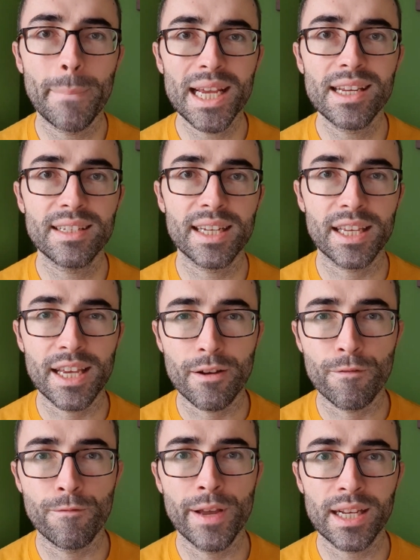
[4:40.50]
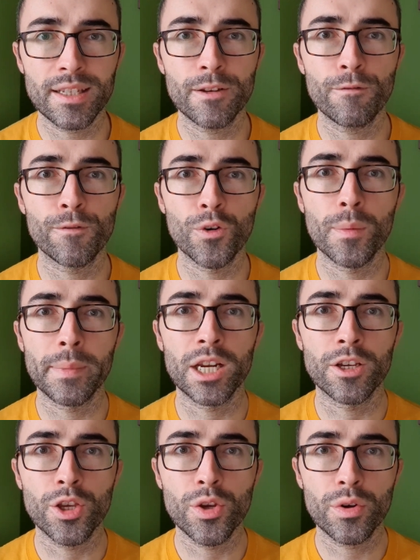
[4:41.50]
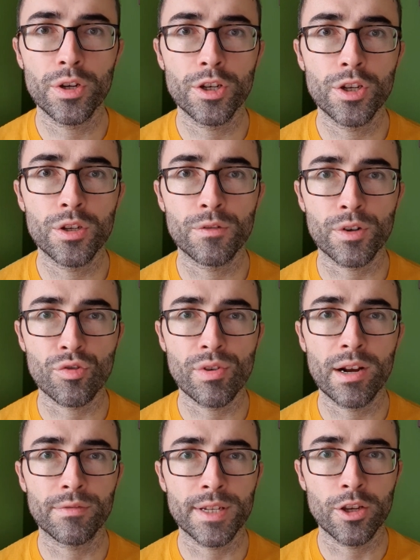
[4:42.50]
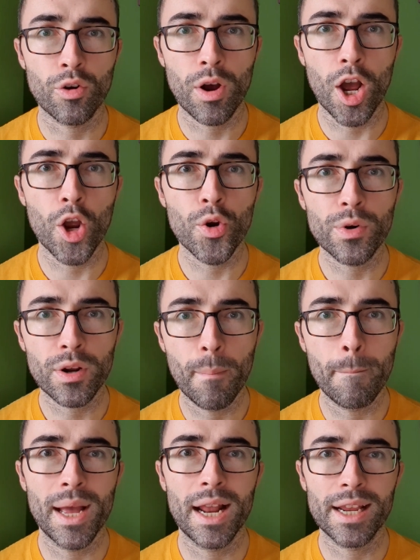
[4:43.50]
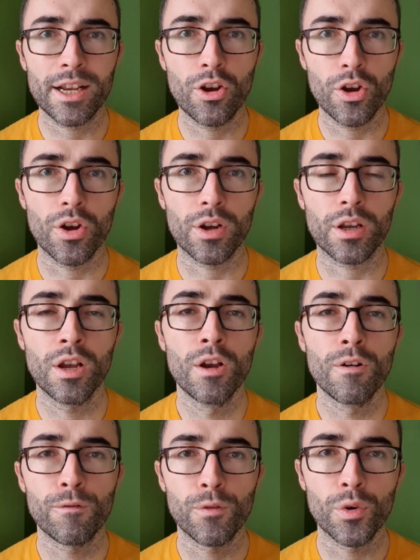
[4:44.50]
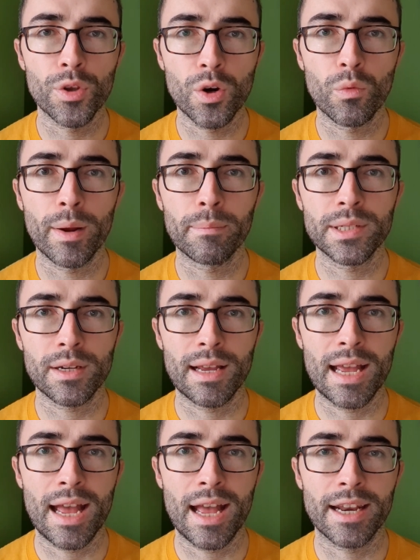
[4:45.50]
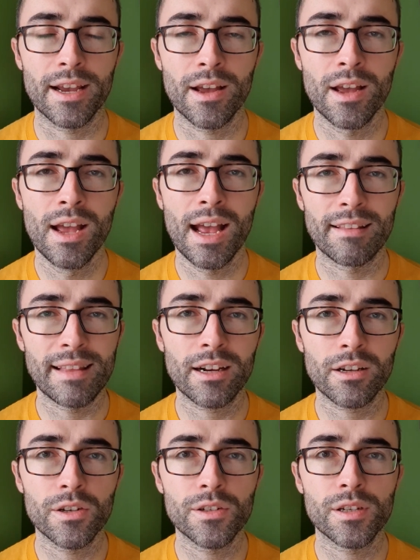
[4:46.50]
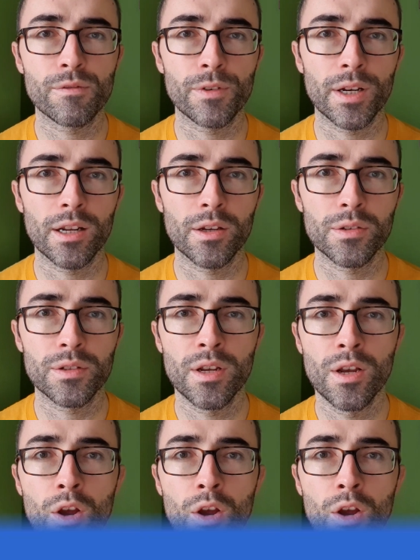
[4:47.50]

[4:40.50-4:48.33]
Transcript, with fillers: basic yet effective formula you can use for crafting your own compelling hook for your website header. And that goes as follows.